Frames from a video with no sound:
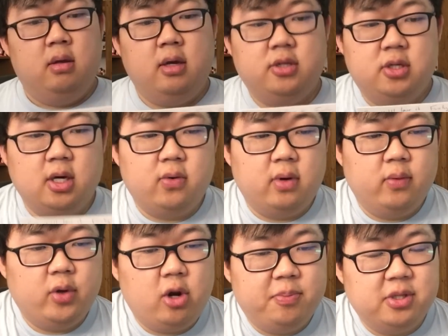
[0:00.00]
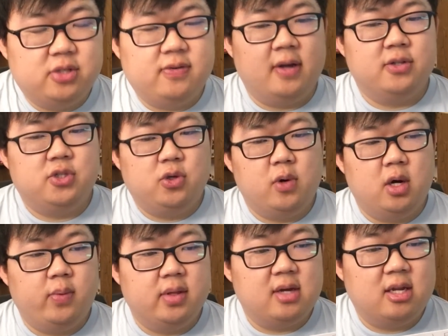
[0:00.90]
Hey SungWon, we hope this finds you
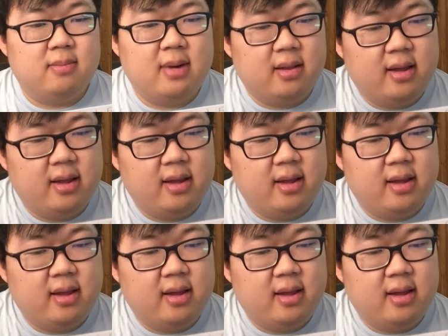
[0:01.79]
well. We thought you might